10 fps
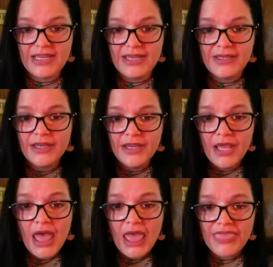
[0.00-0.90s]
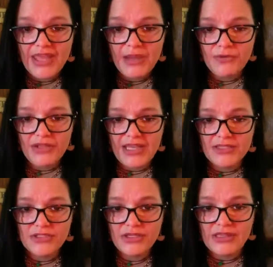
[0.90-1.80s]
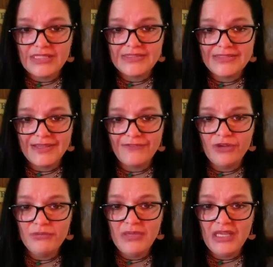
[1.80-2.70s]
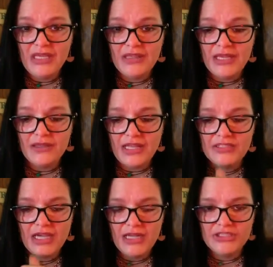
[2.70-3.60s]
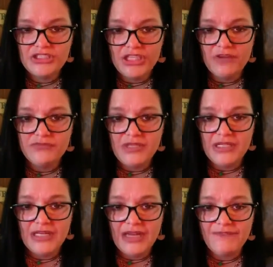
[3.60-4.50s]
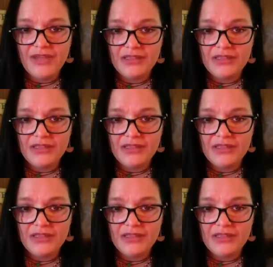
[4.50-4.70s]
and they were like, took that stick from me, and they like kind of shoved me, and I fell